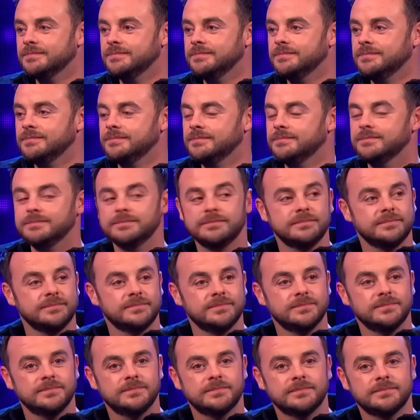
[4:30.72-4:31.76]

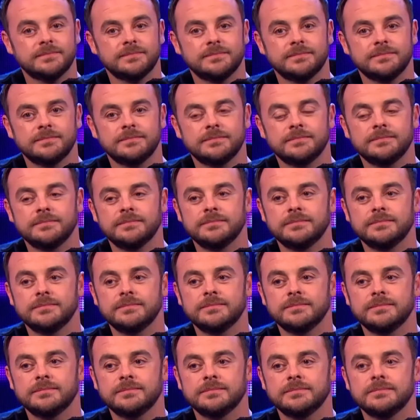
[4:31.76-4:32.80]

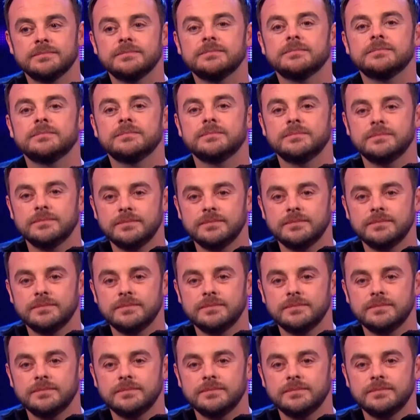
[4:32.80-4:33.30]
(not speaking)